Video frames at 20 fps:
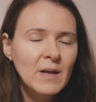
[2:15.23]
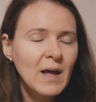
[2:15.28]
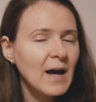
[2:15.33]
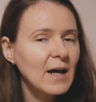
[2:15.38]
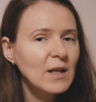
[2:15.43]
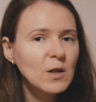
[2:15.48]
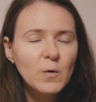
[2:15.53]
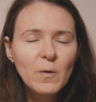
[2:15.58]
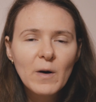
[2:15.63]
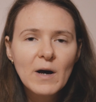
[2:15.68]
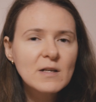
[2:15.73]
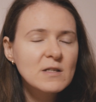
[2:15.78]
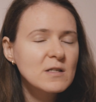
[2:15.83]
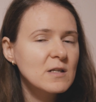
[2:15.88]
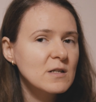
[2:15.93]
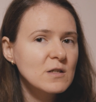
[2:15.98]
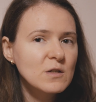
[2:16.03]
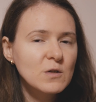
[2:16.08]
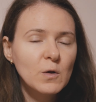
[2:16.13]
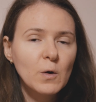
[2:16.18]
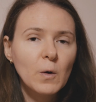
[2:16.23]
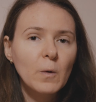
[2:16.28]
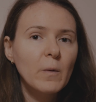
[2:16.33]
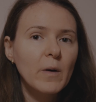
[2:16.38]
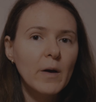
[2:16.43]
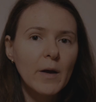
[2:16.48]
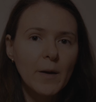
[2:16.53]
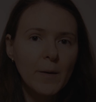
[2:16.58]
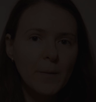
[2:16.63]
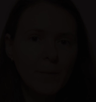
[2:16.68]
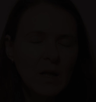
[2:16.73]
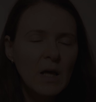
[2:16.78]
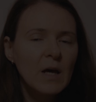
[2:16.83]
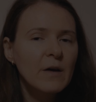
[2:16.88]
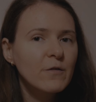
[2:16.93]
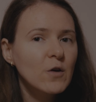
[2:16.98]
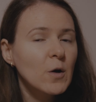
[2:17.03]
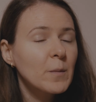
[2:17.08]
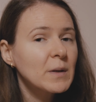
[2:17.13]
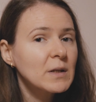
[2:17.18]
Otherwise, there's no way.
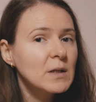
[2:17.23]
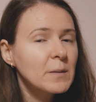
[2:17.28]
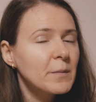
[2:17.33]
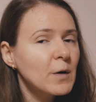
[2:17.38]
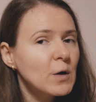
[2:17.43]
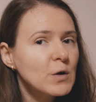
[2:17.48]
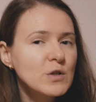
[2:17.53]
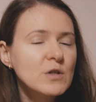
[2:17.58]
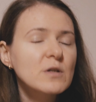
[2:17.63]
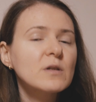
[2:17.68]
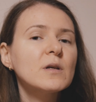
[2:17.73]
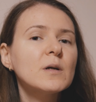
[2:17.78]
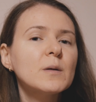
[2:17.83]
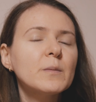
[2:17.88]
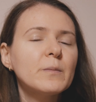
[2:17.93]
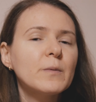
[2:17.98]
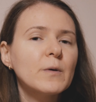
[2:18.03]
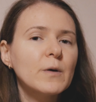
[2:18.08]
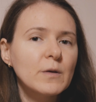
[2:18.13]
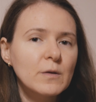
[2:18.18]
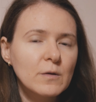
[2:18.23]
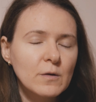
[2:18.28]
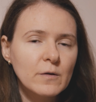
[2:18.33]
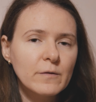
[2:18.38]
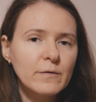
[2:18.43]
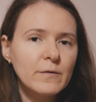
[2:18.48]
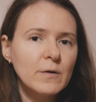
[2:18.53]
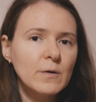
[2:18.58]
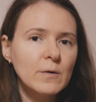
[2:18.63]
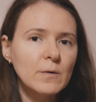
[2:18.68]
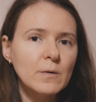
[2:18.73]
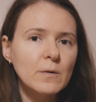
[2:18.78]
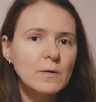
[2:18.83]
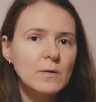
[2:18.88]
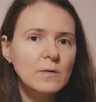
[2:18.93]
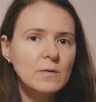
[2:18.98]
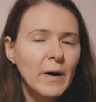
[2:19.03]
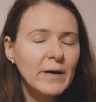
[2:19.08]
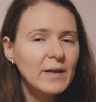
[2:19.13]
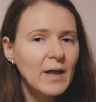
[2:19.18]
From an emotional point of
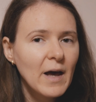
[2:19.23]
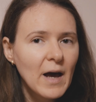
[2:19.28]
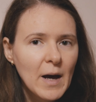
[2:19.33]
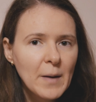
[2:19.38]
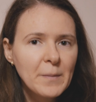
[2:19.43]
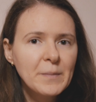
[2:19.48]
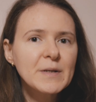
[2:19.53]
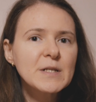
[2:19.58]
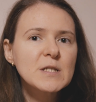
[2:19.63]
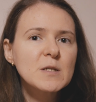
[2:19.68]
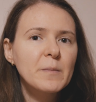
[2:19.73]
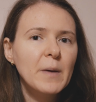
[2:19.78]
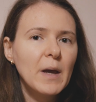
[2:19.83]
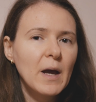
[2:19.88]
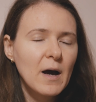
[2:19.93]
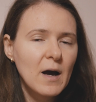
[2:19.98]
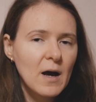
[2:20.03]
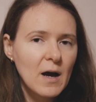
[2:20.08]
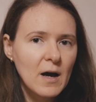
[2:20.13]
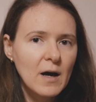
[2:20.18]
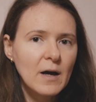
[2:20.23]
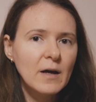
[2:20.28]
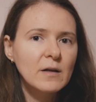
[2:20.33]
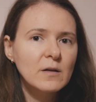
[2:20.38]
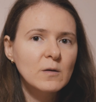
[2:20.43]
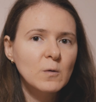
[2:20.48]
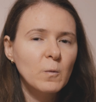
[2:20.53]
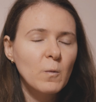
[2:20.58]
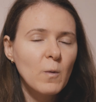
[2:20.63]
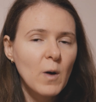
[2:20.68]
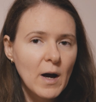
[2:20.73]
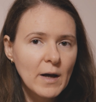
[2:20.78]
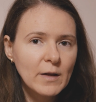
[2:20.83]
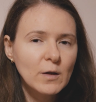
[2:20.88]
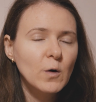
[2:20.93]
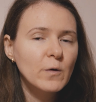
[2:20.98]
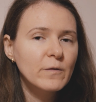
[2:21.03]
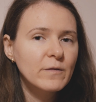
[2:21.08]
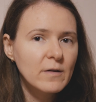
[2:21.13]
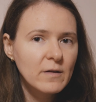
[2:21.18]
view, what happens behind
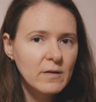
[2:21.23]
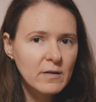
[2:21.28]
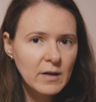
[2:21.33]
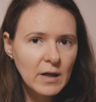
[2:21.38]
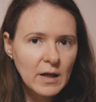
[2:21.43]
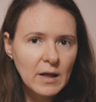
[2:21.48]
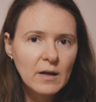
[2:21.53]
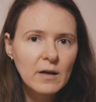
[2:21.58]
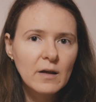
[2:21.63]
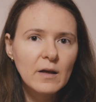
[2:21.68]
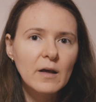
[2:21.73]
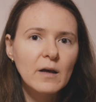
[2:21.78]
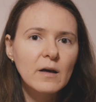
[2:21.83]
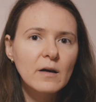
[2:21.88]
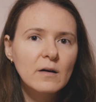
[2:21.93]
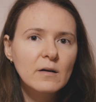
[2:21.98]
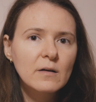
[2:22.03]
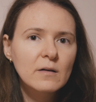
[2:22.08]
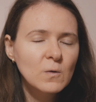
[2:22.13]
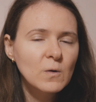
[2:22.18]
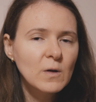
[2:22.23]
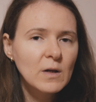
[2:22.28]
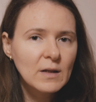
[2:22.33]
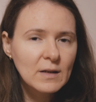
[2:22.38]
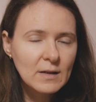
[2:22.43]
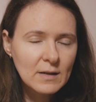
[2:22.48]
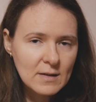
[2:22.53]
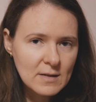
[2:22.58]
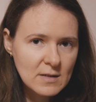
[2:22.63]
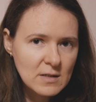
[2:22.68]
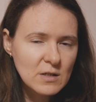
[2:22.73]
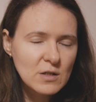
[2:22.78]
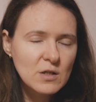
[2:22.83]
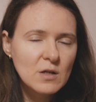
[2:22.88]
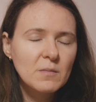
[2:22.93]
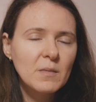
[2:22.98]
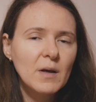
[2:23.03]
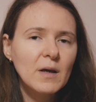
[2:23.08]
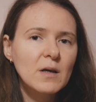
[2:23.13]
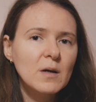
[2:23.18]
one overthinking during the
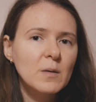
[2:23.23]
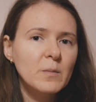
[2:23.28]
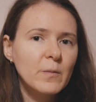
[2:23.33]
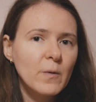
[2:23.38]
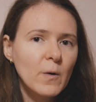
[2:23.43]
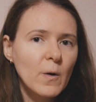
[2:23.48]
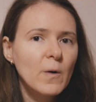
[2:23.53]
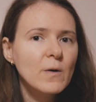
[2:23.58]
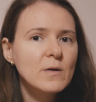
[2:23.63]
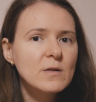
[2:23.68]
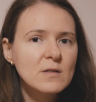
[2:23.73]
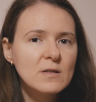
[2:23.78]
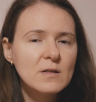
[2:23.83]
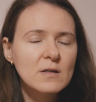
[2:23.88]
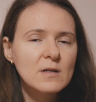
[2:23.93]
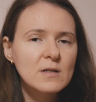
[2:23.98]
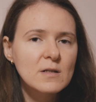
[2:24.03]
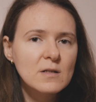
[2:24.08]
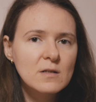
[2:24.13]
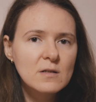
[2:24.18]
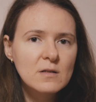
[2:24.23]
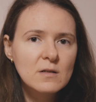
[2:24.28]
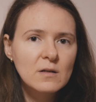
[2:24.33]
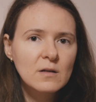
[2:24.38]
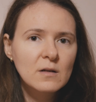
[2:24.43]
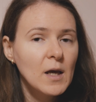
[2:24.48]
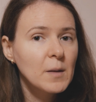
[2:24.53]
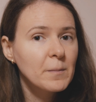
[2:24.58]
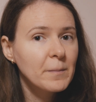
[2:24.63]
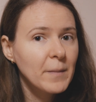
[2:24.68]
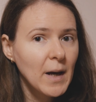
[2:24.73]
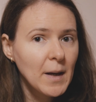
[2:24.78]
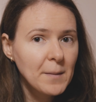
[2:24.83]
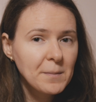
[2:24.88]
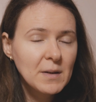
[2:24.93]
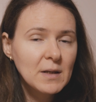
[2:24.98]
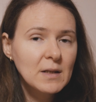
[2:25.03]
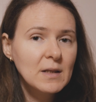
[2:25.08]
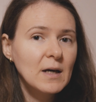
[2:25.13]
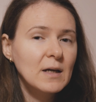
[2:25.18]
decision-making process, it might
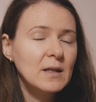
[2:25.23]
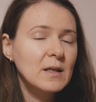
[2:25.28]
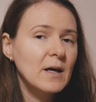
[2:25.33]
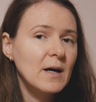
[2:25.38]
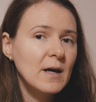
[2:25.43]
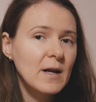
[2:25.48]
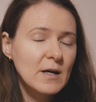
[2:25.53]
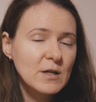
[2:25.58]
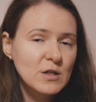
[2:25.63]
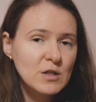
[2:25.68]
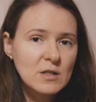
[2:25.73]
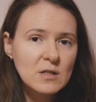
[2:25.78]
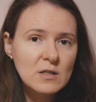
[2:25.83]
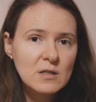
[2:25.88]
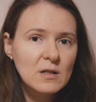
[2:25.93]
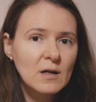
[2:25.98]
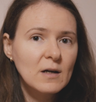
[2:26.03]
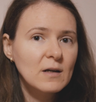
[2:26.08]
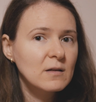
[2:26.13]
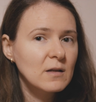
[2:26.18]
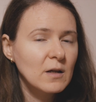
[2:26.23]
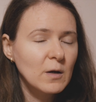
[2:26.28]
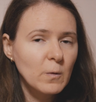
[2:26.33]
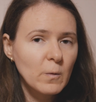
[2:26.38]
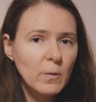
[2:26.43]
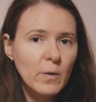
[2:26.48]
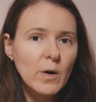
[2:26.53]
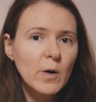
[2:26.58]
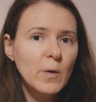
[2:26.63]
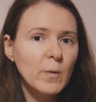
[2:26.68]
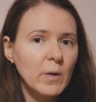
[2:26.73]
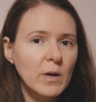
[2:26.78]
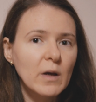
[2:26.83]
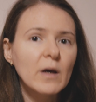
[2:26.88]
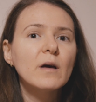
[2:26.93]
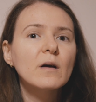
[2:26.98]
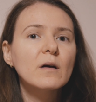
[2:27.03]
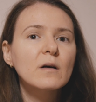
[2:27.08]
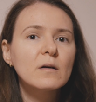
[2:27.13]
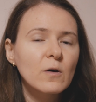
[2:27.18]
be that they are actually starting
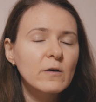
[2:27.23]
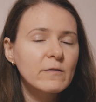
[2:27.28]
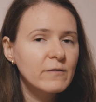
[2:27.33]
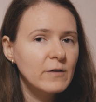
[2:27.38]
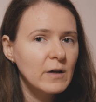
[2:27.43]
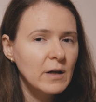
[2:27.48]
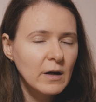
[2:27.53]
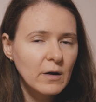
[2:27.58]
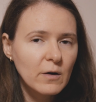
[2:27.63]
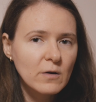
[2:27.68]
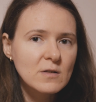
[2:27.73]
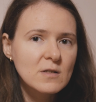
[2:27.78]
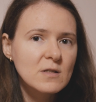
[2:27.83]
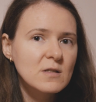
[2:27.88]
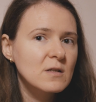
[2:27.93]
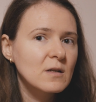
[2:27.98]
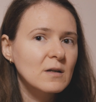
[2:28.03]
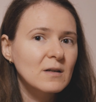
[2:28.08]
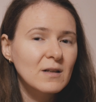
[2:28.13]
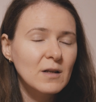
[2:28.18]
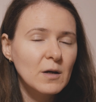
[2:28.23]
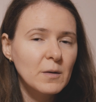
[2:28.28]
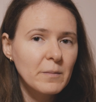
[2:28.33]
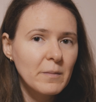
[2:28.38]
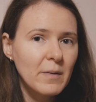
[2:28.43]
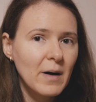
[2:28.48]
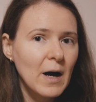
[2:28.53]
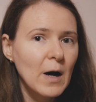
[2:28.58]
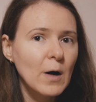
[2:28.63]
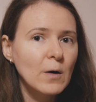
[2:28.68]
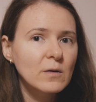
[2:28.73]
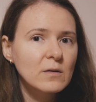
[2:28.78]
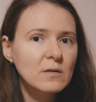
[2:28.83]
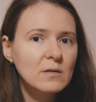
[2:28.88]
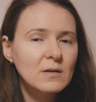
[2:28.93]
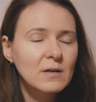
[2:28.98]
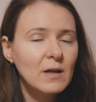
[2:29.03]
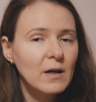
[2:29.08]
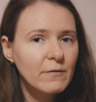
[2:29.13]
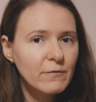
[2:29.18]
worrying or feeling concerned
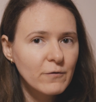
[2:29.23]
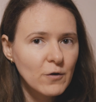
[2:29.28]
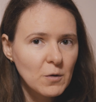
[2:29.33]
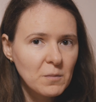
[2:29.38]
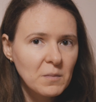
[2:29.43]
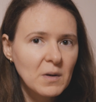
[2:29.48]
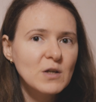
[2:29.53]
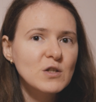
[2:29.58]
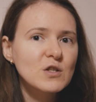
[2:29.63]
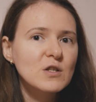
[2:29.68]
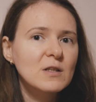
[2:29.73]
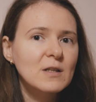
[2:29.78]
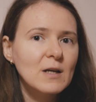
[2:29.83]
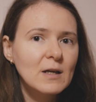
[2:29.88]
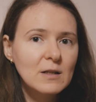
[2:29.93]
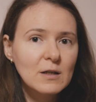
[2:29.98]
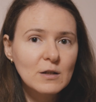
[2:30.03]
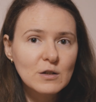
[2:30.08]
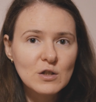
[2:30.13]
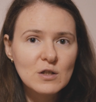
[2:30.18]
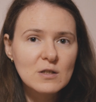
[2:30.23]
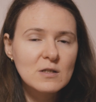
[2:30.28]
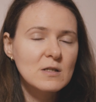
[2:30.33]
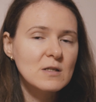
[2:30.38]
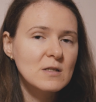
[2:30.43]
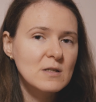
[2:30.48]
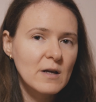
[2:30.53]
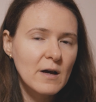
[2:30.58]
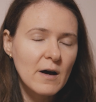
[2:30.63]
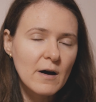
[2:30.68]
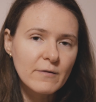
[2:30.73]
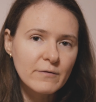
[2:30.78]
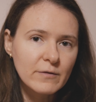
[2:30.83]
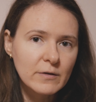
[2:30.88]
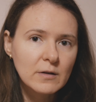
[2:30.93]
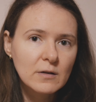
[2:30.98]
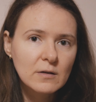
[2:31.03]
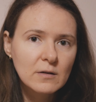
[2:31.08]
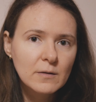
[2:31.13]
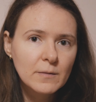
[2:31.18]
about the information that they just
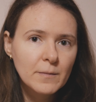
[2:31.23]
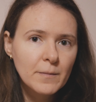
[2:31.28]
discovered.